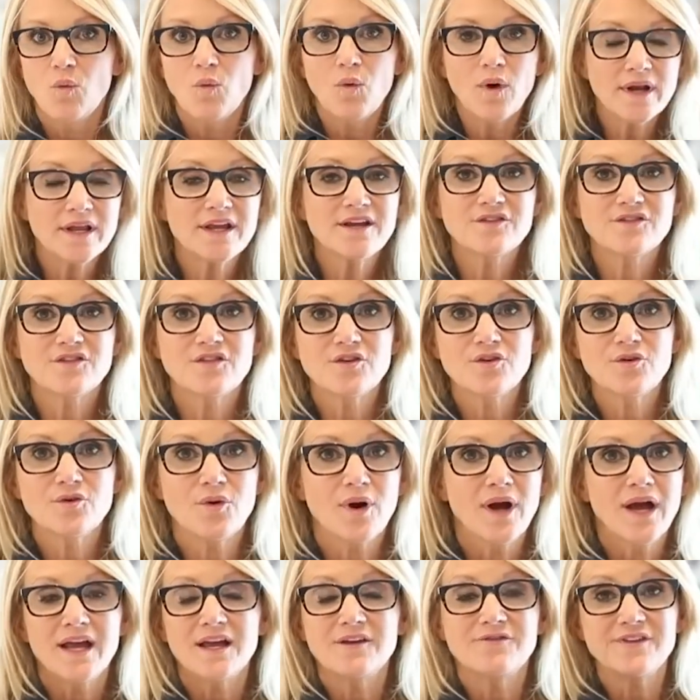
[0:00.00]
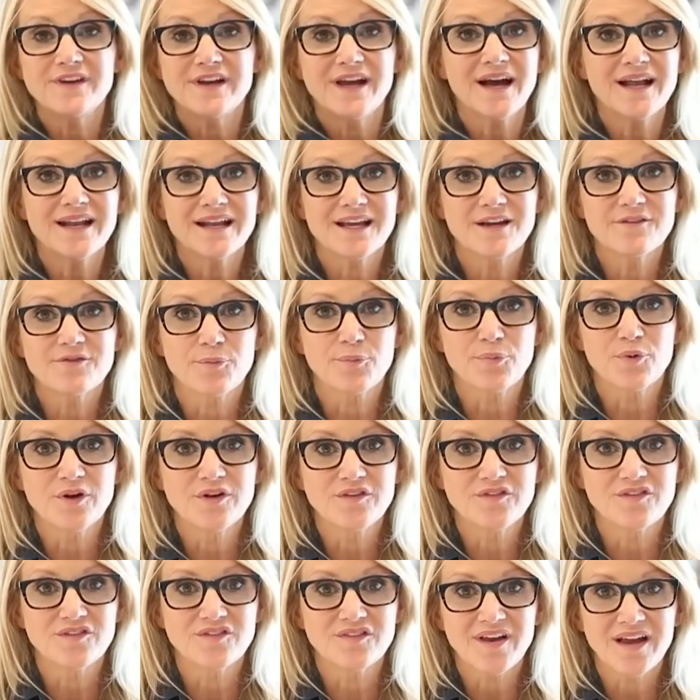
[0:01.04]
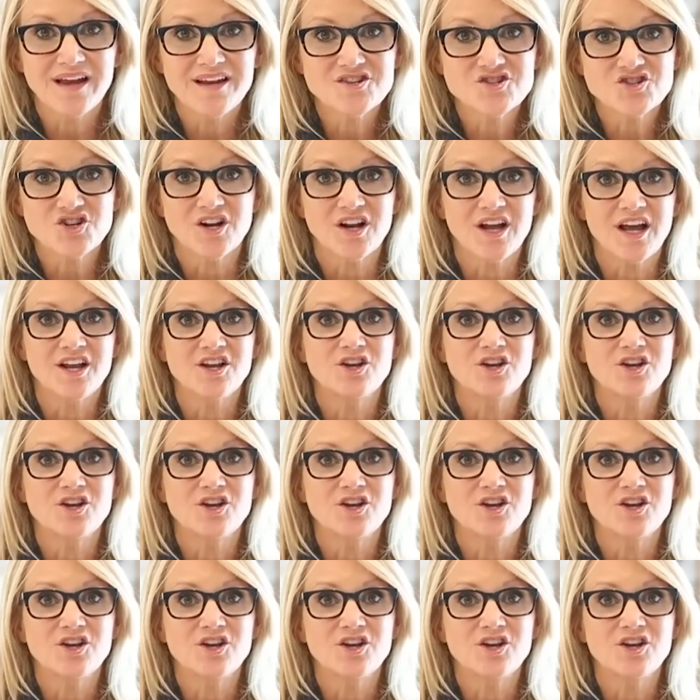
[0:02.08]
What do you do if you got to give a presentation